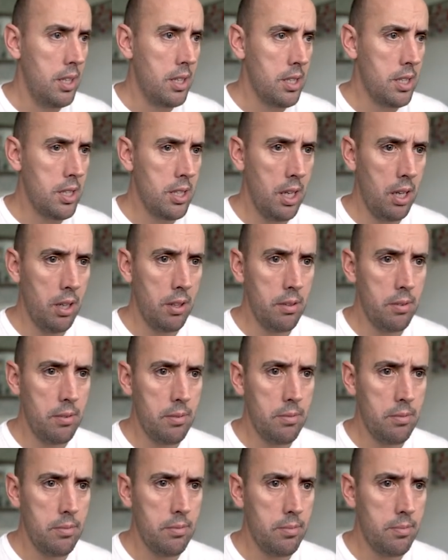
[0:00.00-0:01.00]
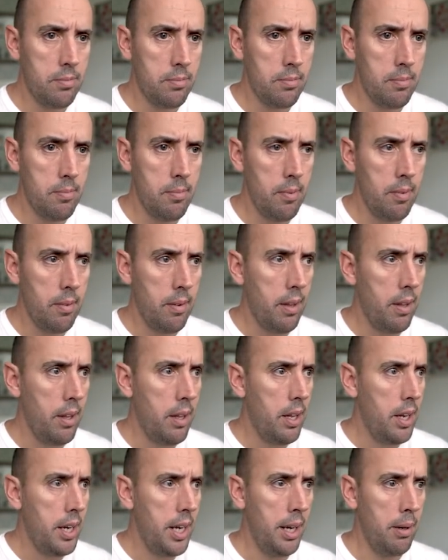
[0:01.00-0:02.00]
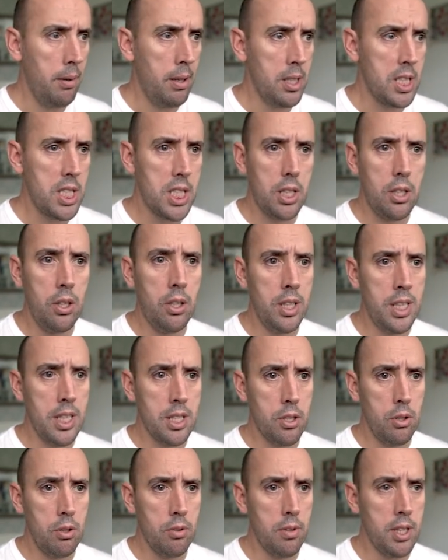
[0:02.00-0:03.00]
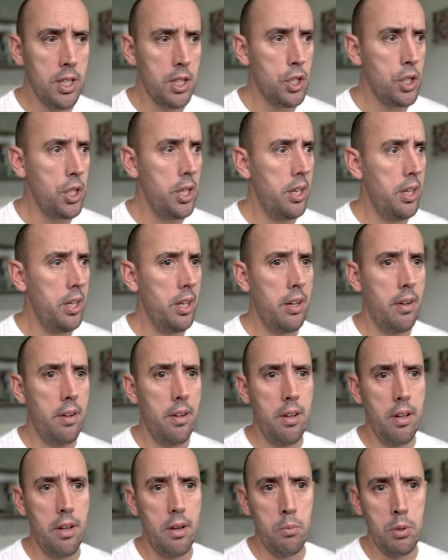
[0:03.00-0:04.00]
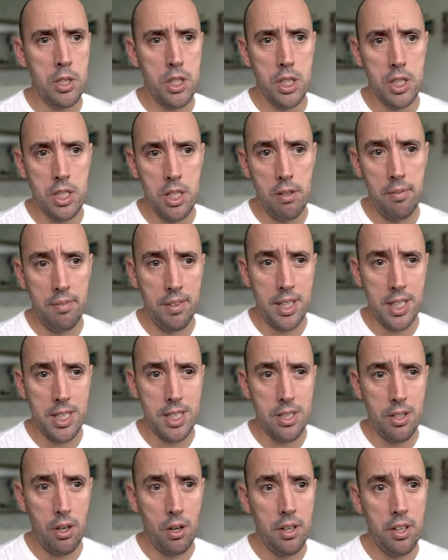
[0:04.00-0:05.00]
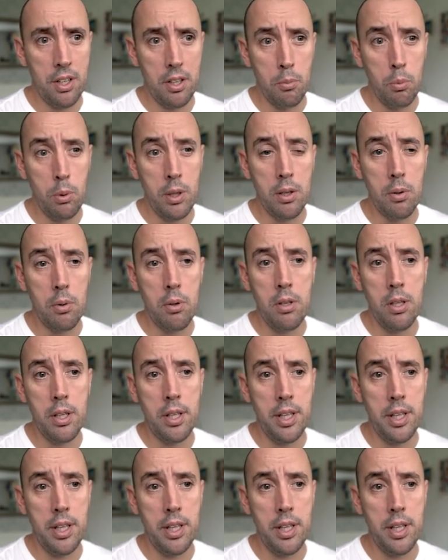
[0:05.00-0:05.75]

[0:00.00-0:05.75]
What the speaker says: So now our sky is orange, which is over this side of the wheel.